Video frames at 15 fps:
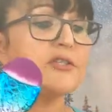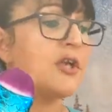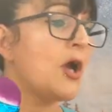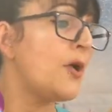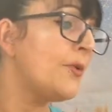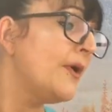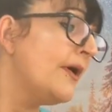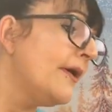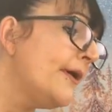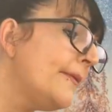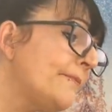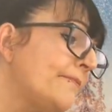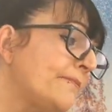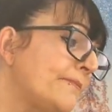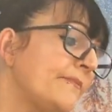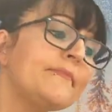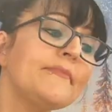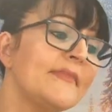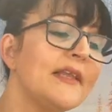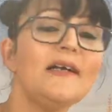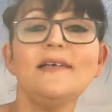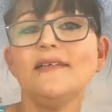So
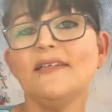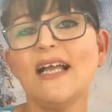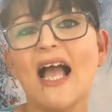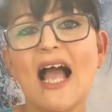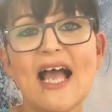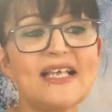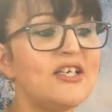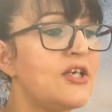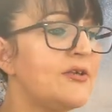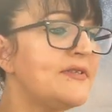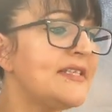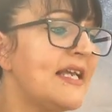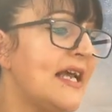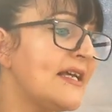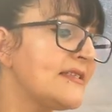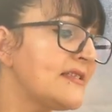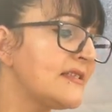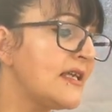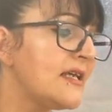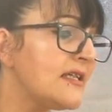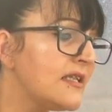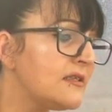I use it as
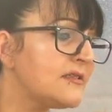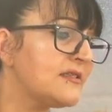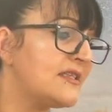a little